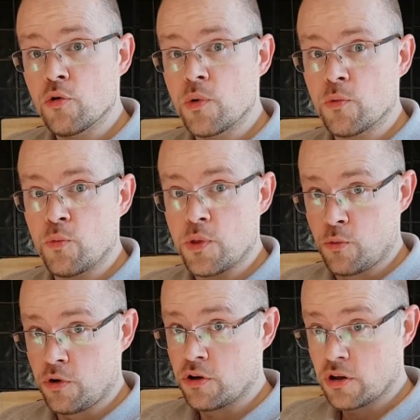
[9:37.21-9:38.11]
with
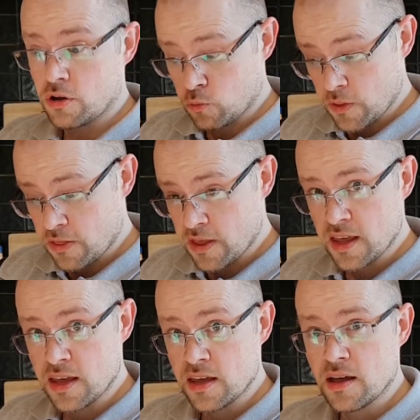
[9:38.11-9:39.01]
the work and with
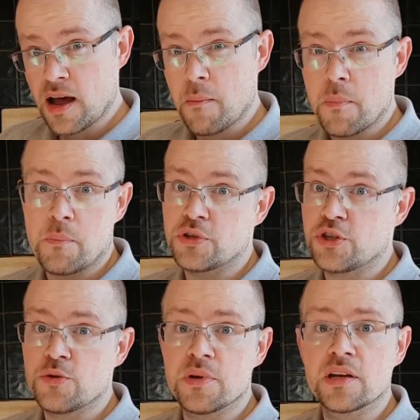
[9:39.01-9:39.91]
the, I'm
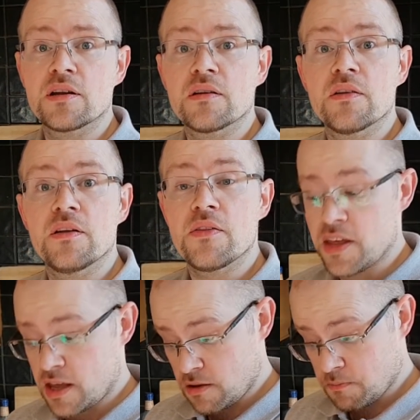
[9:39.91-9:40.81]
presuming,
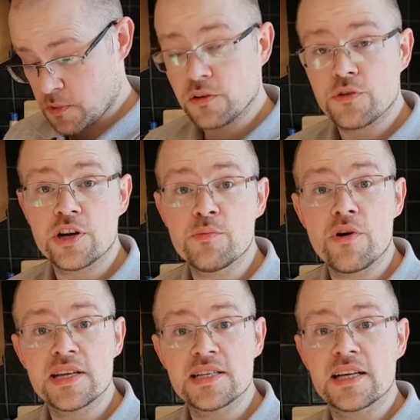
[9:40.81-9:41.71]
the cream
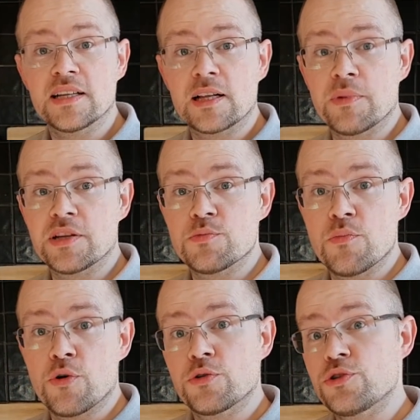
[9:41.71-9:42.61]
raising a little bit
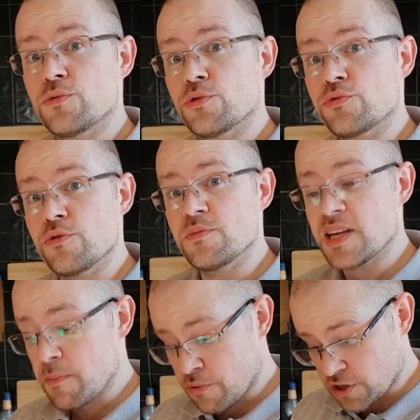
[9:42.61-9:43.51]
more towards room
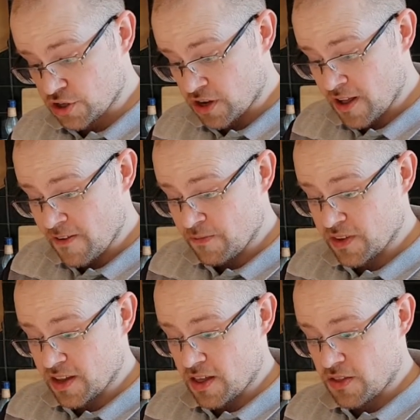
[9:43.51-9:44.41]
temperature,
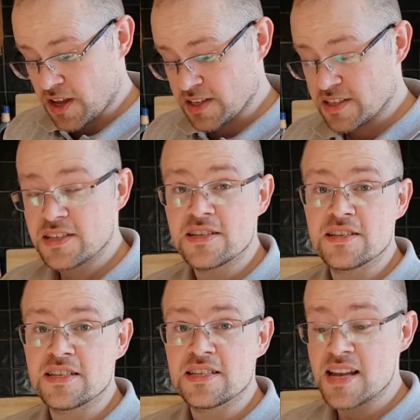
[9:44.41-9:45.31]
the
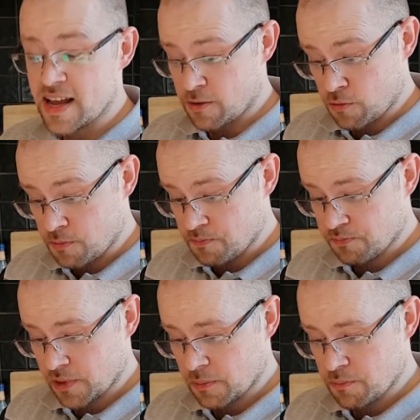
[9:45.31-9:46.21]
consistency is now
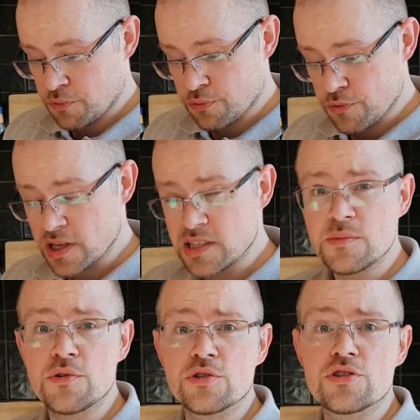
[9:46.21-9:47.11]
pretty
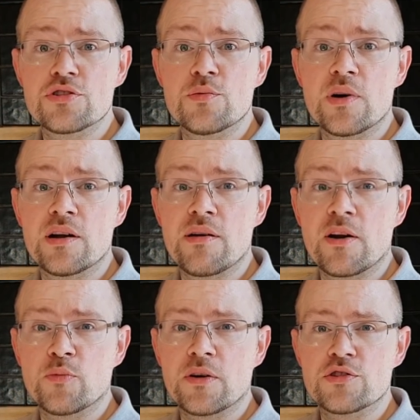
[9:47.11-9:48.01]
much somewhere
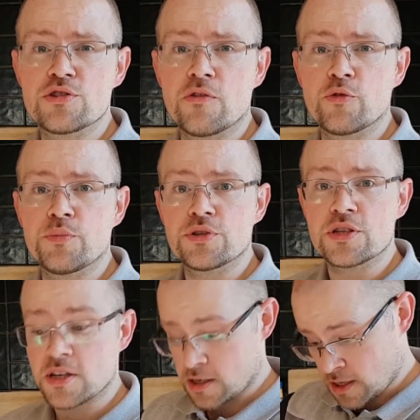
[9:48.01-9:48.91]
around about soft
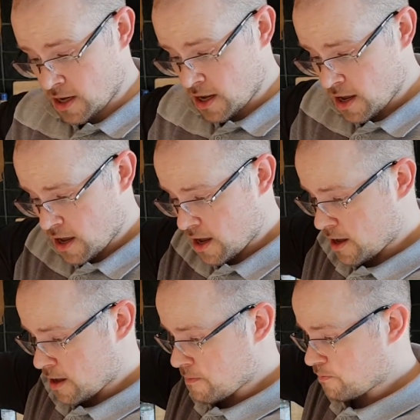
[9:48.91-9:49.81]
butter.
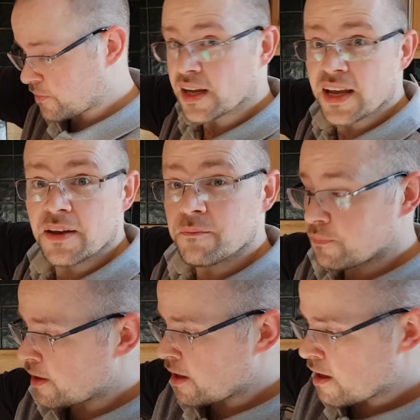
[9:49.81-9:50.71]
Again,
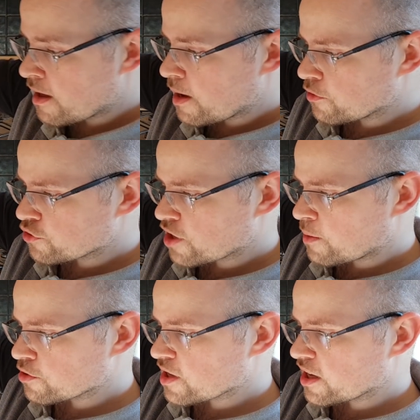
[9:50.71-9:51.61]
I'm not sure how
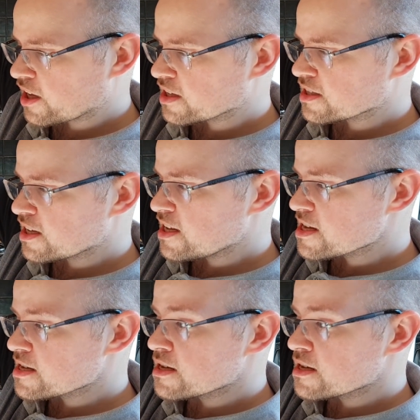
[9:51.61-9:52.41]
much of that you can see,